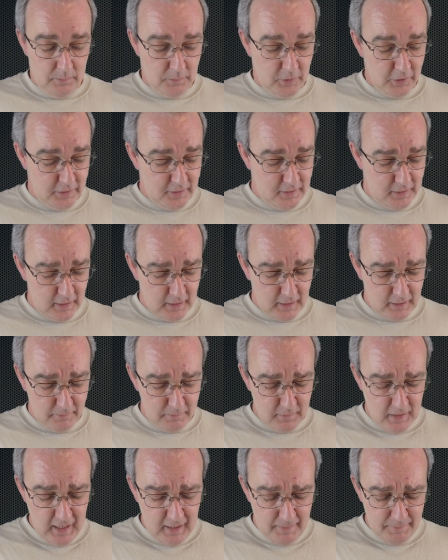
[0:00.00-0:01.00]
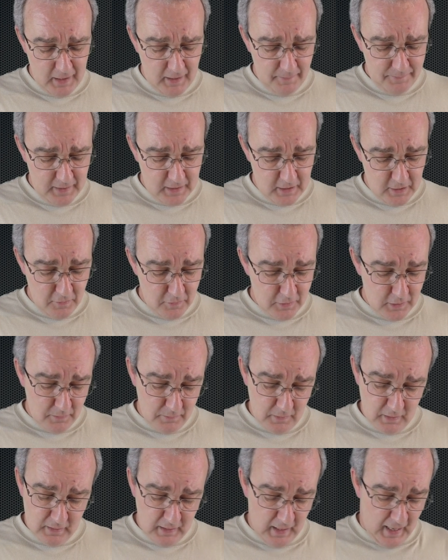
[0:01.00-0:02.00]
But yeah, I mean, I've been using
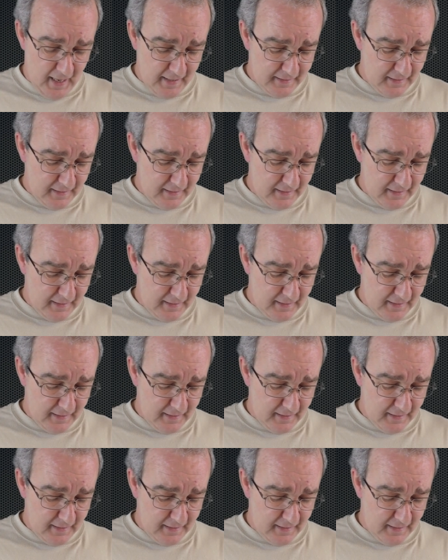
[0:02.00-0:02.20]
them.